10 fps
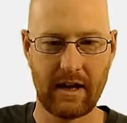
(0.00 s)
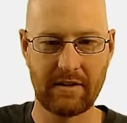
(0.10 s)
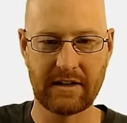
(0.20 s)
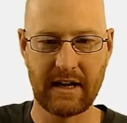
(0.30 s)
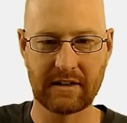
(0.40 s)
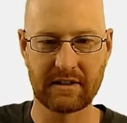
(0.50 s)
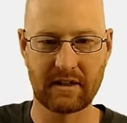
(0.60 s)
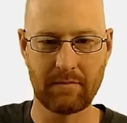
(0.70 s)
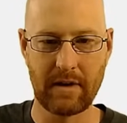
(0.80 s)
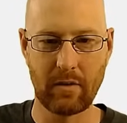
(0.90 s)
And the text
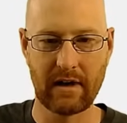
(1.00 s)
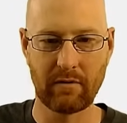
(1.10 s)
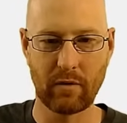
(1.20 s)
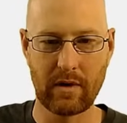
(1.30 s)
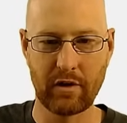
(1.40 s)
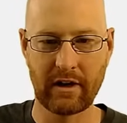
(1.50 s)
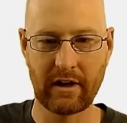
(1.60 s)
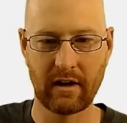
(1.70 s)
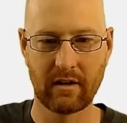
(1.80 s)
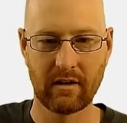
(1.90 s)
is going to be whatever we put
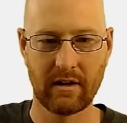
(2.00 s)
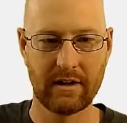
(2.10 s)
here.